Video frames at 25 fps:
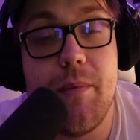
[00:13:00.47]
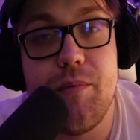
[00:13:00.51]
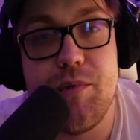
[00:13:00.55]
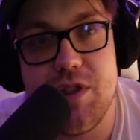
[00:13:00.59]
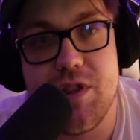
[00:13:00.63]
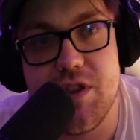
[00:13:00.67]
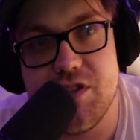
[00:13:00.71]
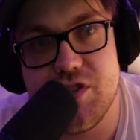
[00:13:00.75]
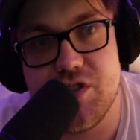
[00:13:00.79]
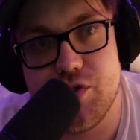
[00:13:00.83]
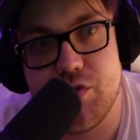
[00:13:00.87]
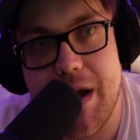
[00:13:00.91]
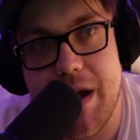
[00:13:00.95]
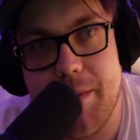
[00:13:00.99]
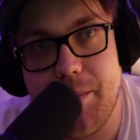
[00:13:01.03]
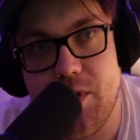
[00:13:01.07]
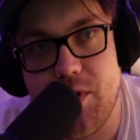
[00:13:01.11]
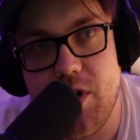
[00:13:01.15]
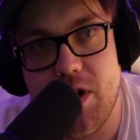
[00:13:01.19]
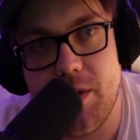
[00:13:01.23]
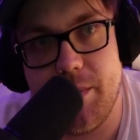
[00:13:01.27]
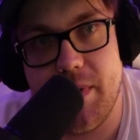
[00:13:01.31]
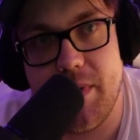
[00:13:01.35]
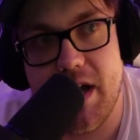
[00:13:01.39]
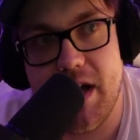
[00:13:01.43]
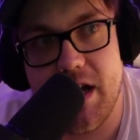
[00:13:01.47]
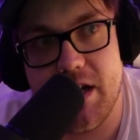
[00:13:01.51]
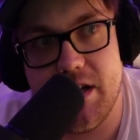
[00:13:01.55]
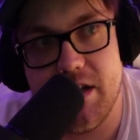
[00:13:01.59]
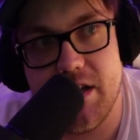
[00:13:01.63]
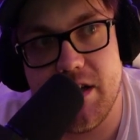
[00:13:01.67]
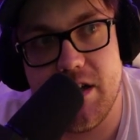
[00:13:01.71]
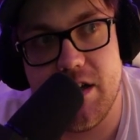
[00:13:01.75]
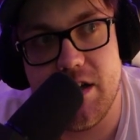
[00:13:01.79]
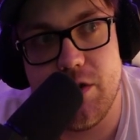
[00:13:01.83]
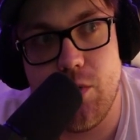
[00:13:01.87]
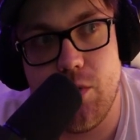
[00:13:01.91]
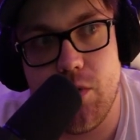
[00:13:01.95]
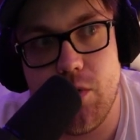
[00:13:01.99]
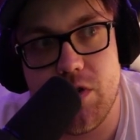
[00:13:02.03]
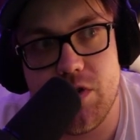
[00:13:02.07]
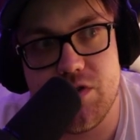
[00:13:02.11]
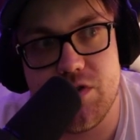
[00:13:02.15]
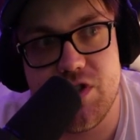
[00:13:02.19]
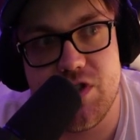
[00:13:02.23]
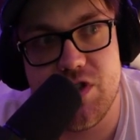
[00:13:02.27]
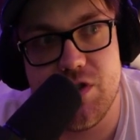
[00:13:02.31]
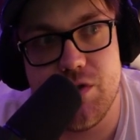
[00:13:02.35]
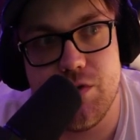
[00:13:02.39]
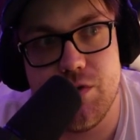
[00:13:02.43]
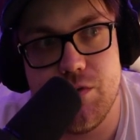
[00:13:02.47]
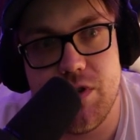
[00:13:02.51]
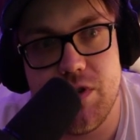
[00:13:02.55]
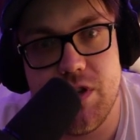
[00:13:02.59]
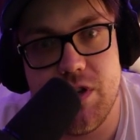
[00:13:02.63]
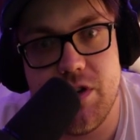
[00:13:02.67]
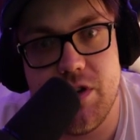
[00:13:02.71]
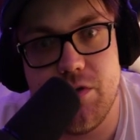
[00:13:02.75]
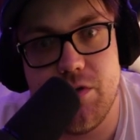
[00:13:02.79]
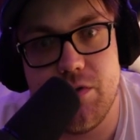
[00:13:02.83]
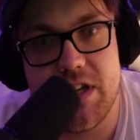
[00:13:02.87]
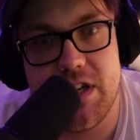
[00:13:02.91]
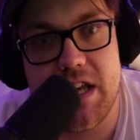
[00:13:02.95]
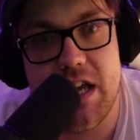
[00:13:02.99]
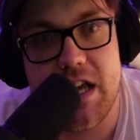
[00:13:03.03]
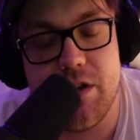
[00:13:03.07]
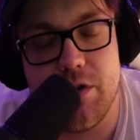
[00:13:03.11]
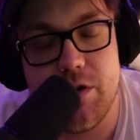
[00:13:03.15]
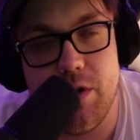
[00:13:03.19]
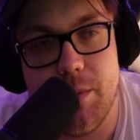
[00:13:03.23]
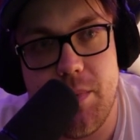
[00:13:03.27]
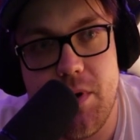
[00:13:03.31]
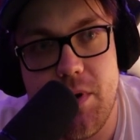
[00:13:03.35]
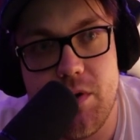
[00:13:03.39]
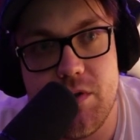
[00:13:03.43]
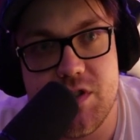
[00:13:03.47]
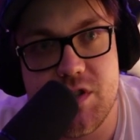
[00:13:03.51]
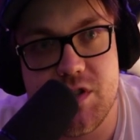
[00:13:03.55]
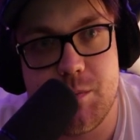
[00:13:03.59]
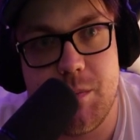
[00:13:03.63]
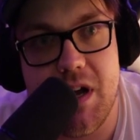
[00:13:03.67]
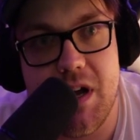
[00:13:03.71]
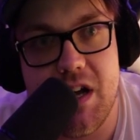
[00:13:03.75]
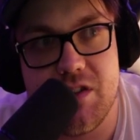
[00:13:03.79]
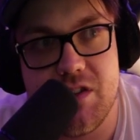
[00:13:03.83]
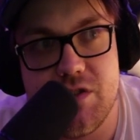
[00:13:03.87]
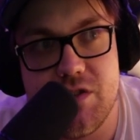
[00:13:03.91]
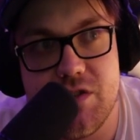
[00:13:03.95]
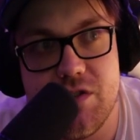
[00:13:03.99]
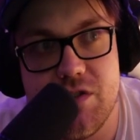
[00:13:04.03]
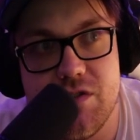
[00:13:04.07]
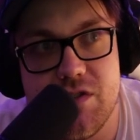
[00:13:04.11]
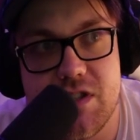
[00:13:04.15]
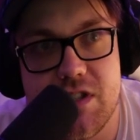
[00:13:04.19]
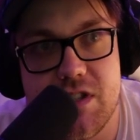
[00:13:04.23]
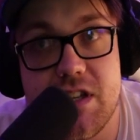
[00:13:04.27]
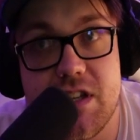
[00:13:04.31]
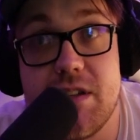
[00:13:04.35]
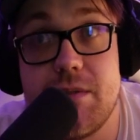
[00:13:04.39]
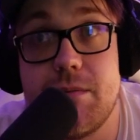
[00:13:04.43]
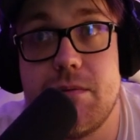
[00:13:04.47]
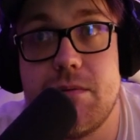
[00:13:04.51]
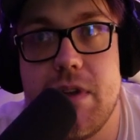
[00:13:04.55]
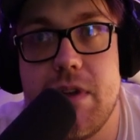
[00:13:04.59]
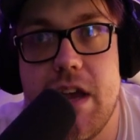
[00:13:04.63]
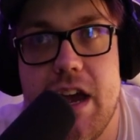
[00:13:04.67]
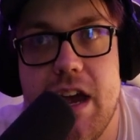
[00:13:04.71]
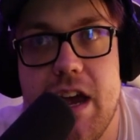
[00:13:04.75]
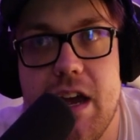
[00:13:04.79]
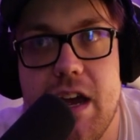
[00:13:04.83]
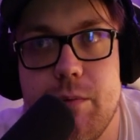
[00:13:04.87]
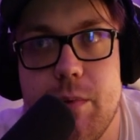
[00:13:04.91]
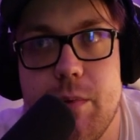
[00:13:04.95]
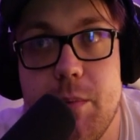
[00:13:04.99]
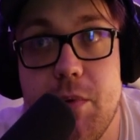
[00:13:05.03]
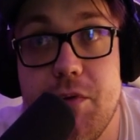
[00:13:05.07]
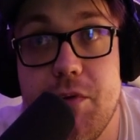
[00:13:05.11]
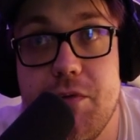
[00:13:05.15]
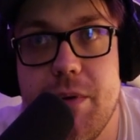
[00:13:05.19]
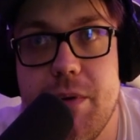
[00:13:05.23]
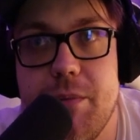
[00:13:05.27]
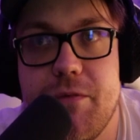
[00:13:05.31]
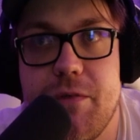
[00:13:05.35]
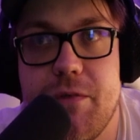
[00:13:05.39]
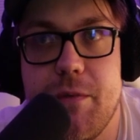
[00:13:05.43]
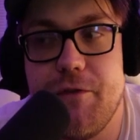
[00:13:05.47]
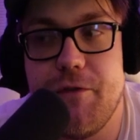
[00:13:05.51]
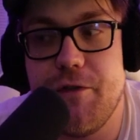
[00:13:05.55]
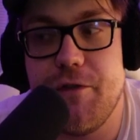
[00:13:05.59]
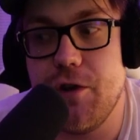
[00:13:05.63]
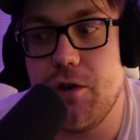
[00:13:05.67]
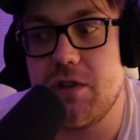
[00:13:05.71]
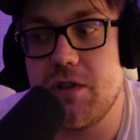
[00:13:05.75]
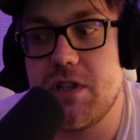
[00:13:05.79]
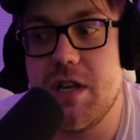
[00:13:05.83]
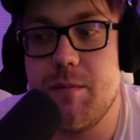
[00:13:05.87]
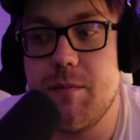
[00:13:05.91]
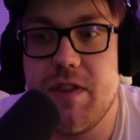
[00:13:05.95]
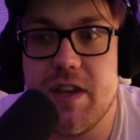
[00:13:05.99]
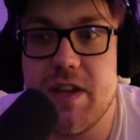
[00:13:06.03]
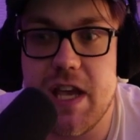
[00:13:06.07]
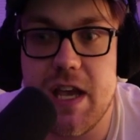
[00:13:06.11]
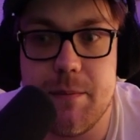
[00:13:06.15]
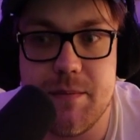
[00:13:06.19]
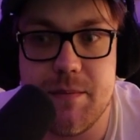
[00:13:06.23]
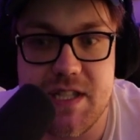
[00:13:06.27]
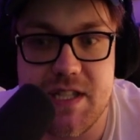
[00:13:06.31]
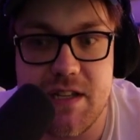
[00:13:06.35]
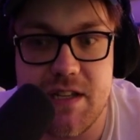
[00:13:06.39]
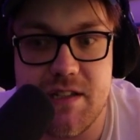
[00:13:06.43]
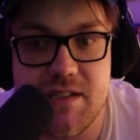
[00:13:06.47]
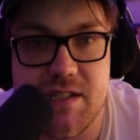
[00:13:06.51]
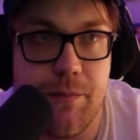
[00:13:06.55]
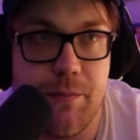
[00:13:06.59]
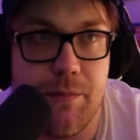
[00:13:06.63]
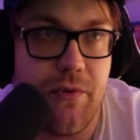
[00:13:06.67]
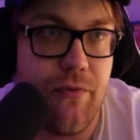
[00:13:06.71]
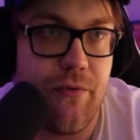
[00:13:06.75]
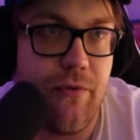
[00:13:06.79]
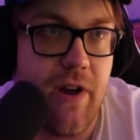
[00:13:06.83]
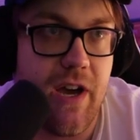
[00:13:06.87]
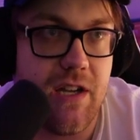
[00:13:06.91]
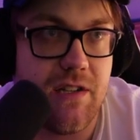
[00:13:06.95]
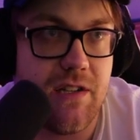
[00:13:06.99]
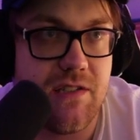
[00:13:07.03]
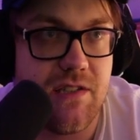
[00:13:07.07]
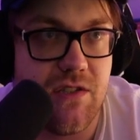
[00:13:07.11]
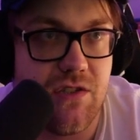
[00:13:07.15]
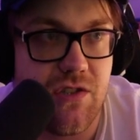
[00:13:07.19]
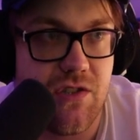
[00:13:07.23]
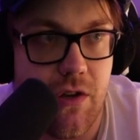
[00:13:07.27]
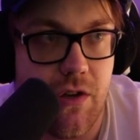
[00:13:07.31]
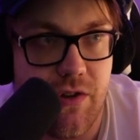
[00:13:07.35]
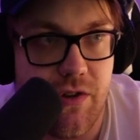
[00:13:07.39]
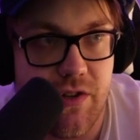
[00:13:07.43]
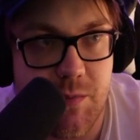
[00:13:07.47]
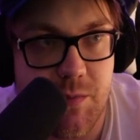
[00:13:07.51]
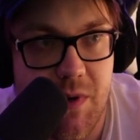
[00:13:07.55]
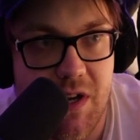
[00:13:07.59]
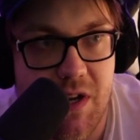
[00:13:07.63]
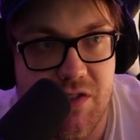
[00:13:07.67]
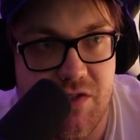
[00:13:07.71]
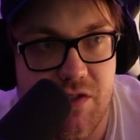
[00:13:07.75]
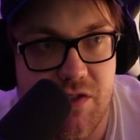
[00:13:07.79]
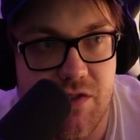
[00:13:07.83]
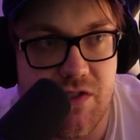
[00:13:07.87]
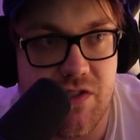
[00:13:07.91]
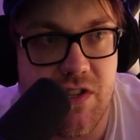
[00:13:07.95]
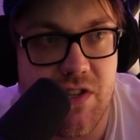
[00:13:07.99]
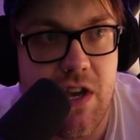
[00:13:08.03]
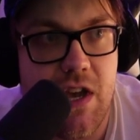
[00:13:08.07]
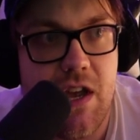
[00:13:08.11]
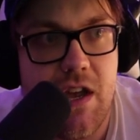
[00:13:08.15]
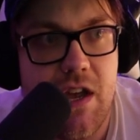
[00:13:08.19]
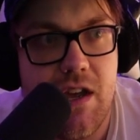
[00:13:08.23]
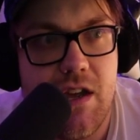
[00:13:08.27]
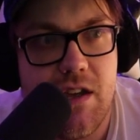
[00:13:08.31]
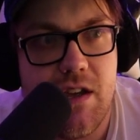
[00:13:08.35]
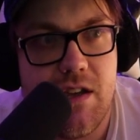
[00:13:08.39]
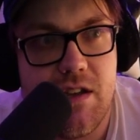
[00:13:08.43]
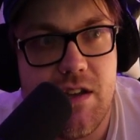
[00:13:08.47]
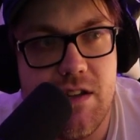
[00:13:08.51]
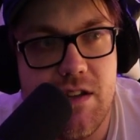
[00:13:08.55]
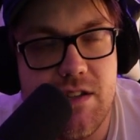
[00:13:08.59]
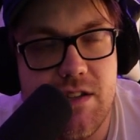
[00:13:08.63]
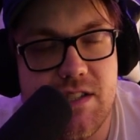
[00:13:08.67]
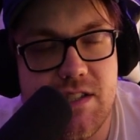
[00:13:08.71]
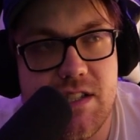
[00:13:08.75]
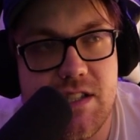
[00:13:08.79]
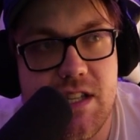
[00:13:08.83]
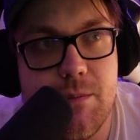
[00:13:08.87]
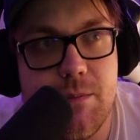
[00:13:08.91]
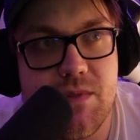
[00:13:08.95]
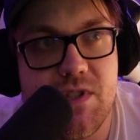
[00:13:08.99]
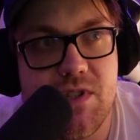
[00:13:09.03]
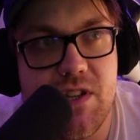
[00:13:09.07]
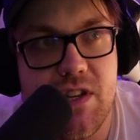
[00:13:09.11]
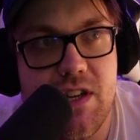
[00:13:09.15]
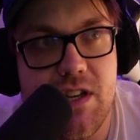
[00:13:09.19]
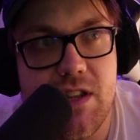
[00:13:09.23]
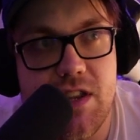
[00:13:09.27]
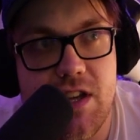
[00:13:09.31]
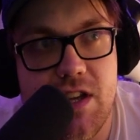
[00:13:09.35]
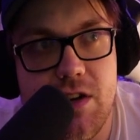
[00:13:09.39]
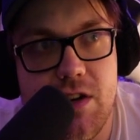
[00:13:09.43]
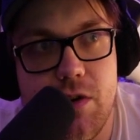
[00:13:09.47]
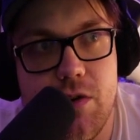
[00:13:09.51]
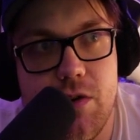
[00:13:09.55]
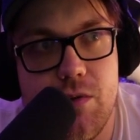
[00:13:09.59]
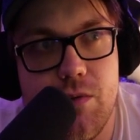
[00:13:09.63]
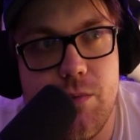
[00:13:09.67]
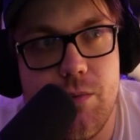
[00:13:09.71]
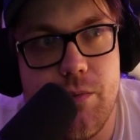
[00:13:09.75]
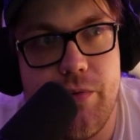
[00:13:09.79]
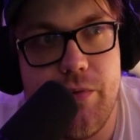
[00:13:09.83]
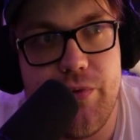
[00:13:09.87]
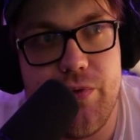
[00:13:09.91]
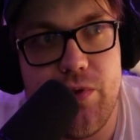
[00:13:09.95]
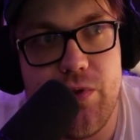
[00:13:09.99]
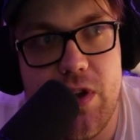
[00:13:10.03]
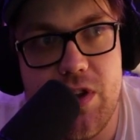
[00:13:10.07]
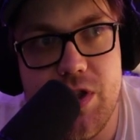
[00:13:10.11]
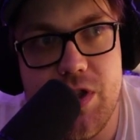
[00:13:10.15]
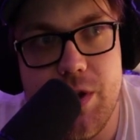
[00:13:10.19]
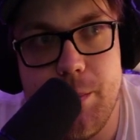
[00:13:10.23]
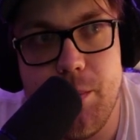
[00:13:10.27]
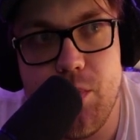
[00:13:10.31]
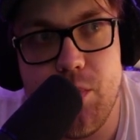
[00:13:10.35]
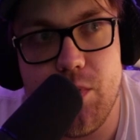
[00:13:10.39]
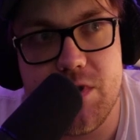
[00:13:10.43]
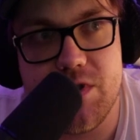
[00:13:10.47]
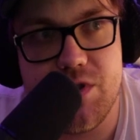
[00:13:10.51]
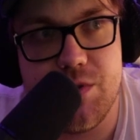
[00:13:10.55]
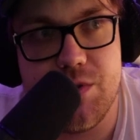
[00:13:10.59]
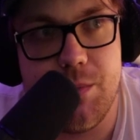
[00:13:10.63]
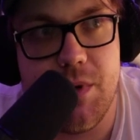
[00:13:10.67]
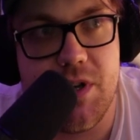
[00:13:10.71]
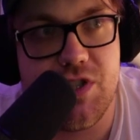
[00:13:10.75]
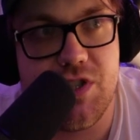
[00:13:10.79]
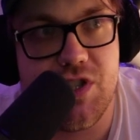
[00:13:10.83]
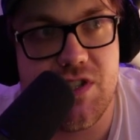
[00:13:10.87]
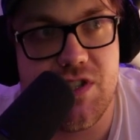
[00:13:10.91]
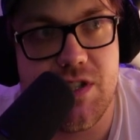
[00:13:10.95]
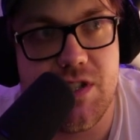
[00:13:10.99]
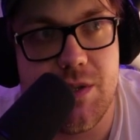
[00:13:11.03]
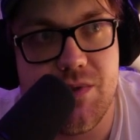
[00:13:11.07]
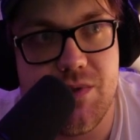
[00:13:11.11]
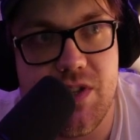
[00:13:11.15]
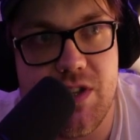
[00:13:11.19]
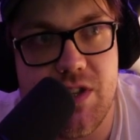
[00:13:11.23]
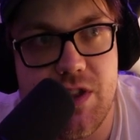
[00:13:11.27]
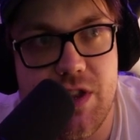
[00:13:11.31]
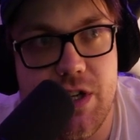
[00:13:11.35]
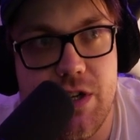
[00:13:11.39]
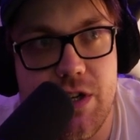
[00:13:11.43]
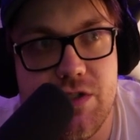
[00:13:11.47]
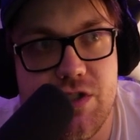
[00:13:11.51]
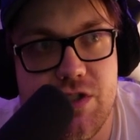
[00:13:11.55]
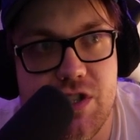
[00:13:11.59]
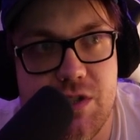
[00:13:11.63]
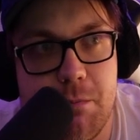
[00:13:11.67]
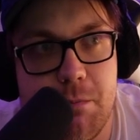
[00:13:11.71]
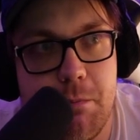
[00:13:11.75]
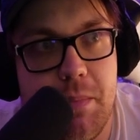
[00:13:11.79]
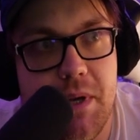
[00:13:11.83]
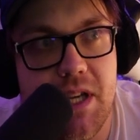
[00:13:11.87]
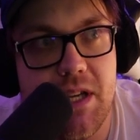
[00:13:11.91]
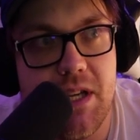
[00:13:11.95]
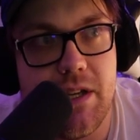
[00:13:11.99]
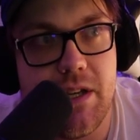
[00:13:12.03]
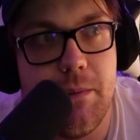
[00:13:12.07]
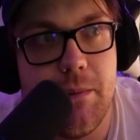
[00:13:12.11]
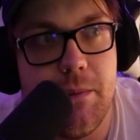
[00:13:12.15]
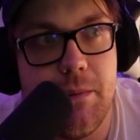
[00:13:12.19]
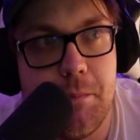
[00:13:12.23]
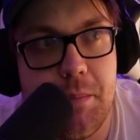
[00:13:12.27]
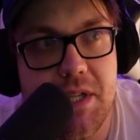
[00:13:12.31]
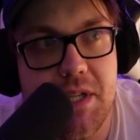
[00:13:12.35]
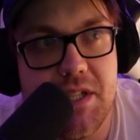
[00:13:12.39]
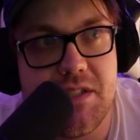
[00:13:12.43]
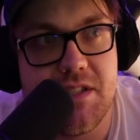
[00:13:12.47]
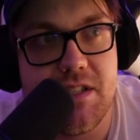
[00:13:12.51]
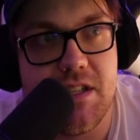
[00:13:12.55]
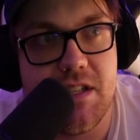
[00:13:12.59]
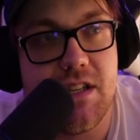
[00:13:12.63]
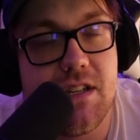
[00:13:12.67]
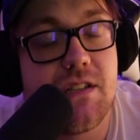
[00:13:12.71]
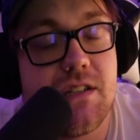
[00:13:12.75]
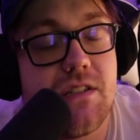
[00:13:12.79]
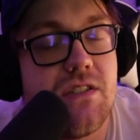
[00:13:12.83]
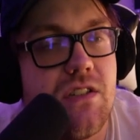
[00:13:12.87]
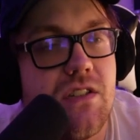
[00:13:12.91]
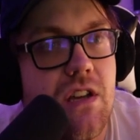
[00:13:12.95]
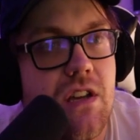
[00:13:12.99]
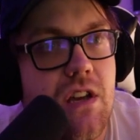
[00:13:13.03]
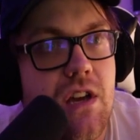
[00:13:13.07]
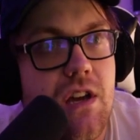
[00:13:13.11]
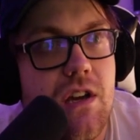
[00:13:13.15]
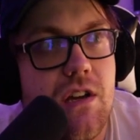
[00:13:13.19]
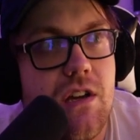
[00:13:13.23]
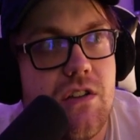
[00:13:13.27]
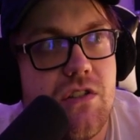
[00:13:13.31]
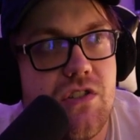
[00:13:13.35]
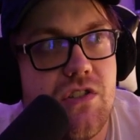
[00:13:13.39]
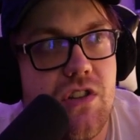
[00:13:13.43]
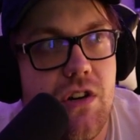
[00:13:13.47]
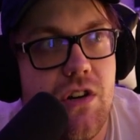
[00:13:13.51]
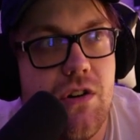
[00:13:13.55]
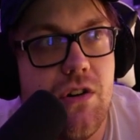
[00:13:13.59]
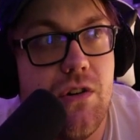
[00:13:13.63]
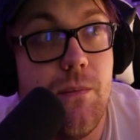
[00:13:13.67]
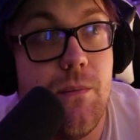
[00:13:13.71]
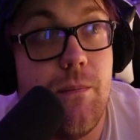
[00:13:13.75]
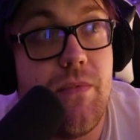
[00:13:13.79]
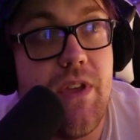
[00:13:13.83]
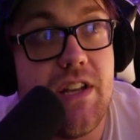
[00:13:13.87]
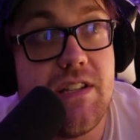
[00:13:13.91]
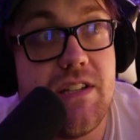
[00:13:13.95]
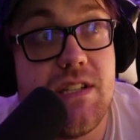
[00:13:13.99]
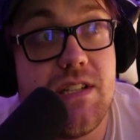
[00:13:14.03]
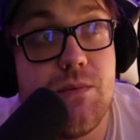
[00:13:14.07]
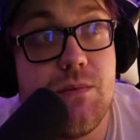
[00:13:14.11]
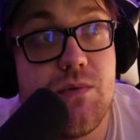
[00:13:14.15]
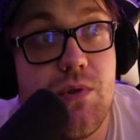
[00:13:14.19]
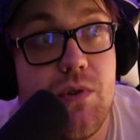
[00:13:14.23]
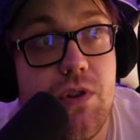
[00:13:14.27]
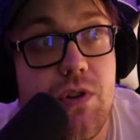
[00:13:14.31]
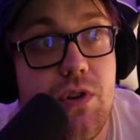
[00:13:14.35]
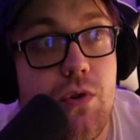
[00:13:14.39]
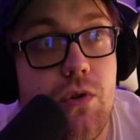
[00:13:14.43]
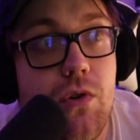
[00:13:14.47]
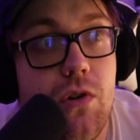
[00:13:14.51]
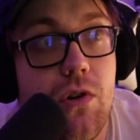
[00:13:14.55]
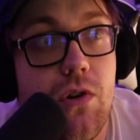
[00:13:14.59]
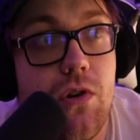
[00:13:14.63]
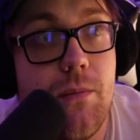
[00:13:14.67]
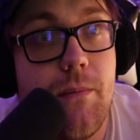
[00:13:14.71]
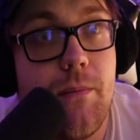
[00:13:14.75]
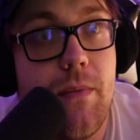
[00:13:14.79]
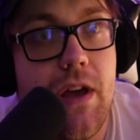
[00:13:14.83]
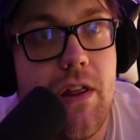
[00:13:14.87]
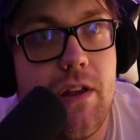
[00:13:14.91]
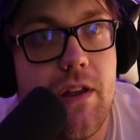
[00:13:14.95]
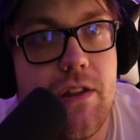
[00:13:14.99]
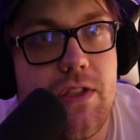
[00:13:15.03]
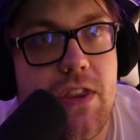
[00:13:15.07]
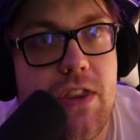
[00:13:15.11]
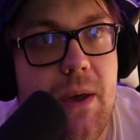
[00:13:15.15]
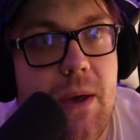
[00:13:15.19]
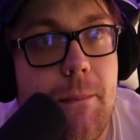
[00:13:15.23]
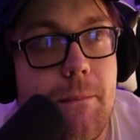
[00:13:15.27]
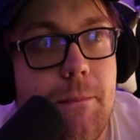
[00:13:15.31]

this trap card behind it in order to, negate your opponent's monsters and remove them from the field, keep the game state simplified since all these monsters, it seems like they don't flood the board too much. It seems like they're just big beat sticks. So that seems really cool. I like that.